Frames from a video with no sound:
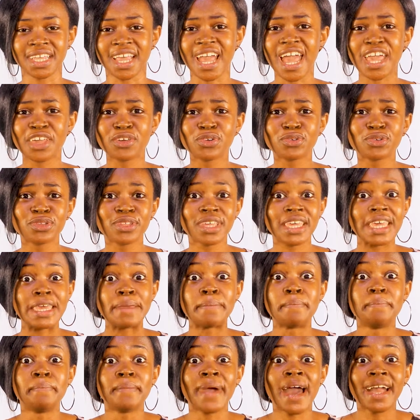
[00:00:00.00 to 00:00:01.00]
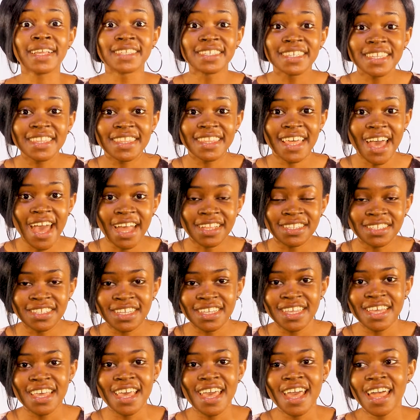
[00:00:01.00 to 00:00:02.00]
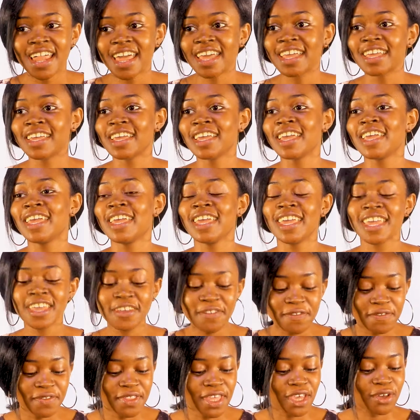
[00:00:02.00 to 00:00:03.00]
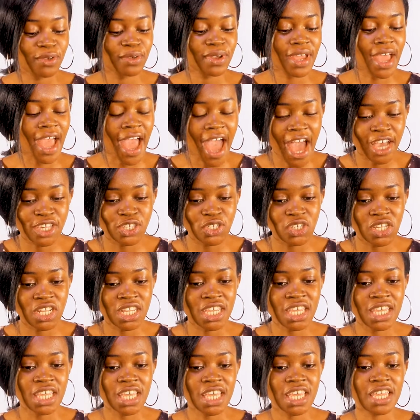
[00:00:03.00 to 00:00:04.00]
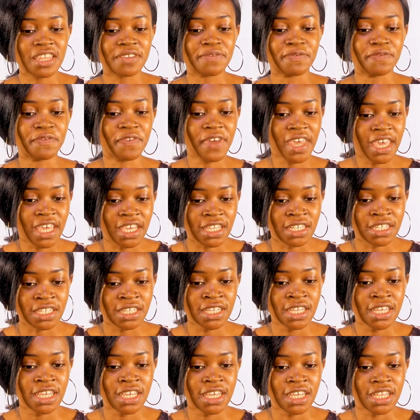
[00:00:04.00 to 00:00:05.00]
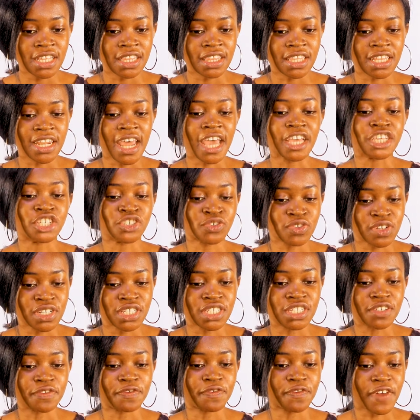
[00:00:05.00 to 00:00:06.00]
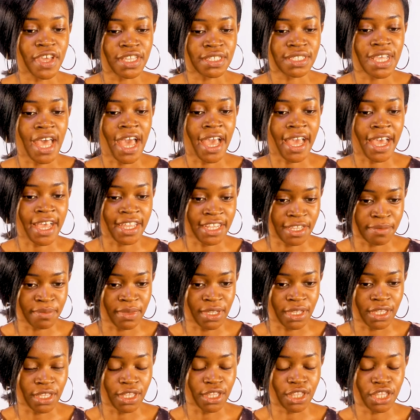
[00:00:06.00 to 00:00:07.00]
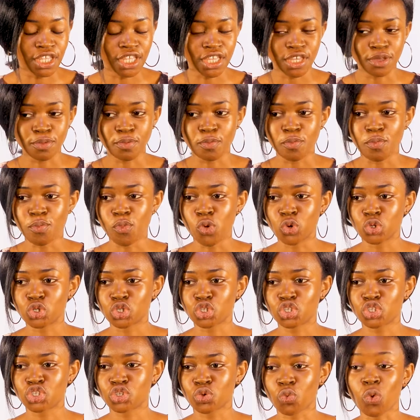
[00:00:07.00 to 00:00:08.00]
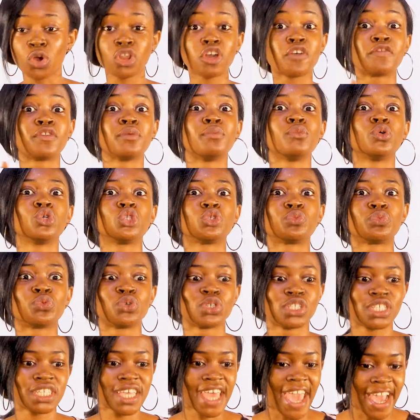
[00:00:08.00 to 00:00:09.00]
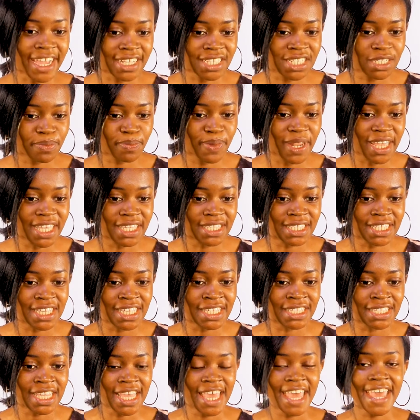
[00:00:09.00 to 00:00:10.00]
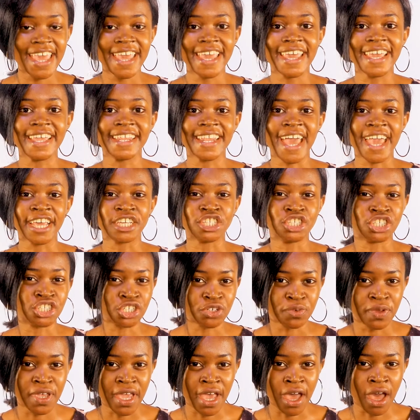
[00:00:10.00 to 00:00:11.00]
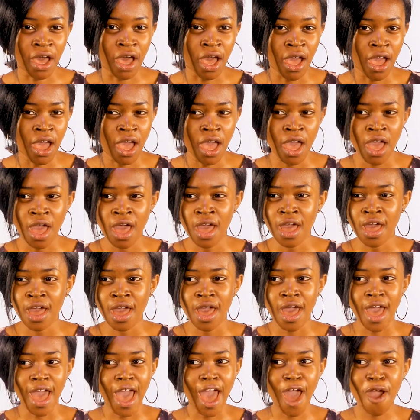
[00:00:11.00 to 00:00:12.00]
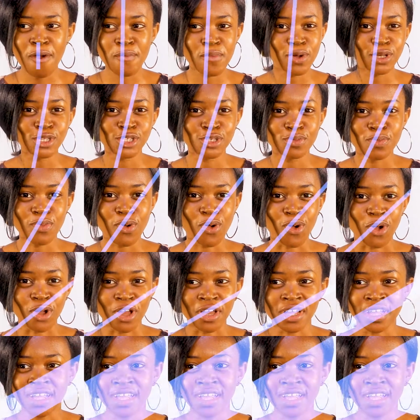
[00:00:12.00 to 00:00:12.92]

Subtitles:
Can you imagine that? Like, if they could actually invade the Nigerian Defense Academy, one of the most protected places in Nigeria, how much more?